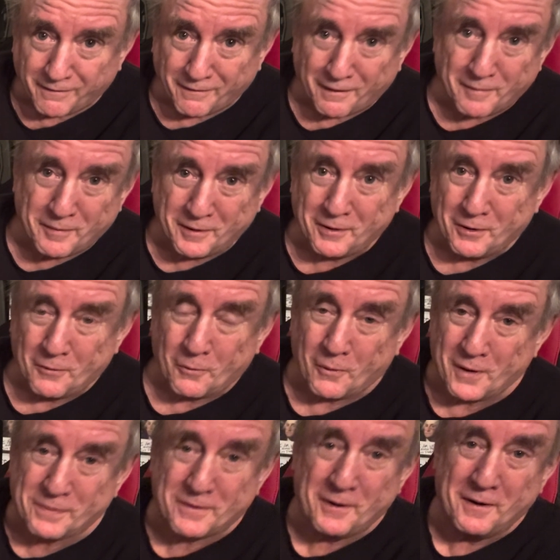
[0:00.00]
I mean,
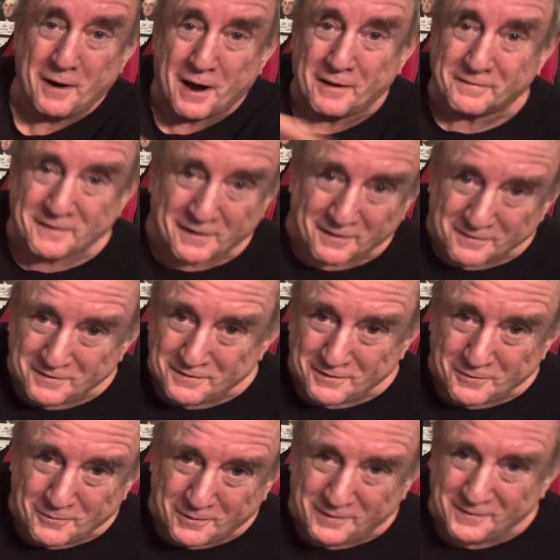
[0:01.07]
what they're not telling
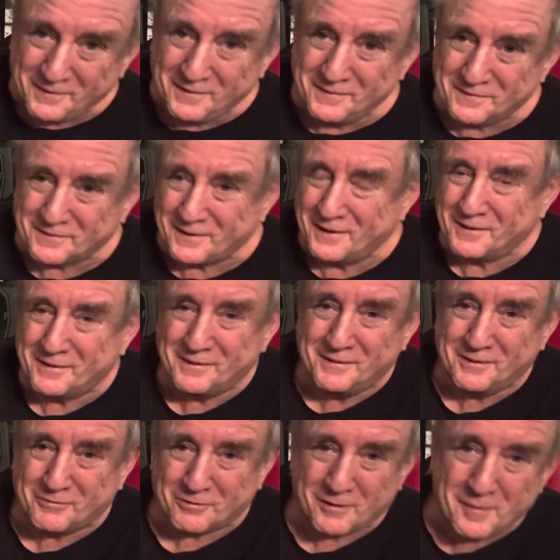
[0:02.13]
you is like
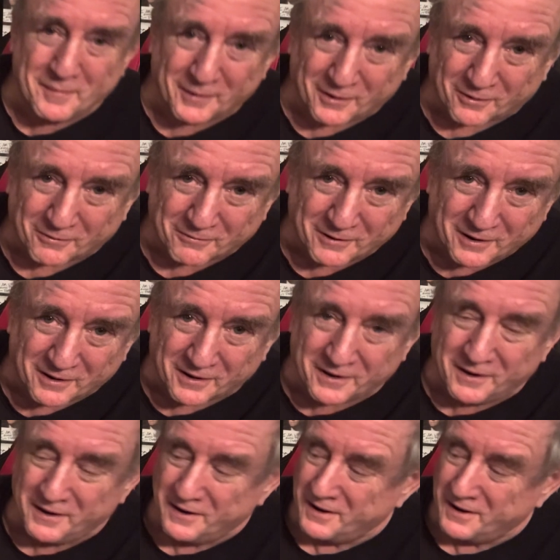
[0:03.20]
criminal, really.